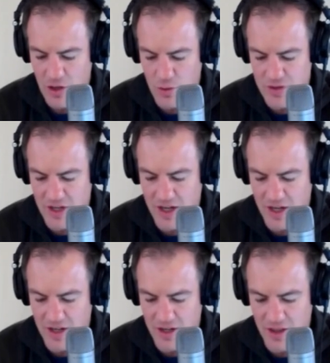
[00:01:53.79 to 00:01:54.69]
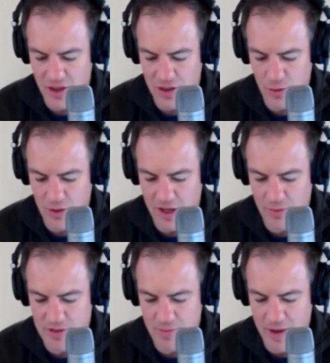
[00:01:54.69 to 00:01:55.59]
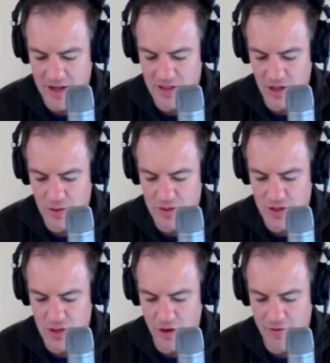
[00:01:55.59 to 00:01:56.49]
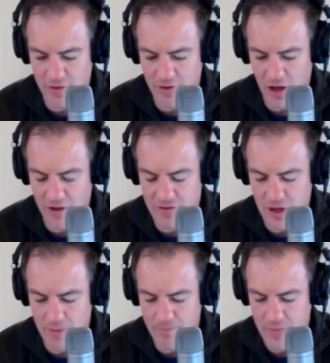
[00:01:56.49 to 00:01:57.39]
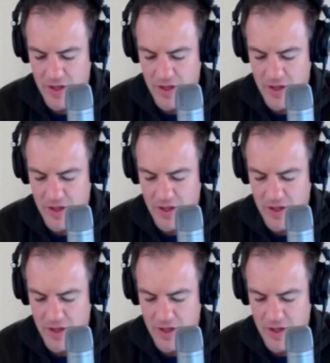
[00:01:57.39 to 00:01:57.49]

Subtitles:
causing Gillan the thought he was about to lose the trophy of a lifetime.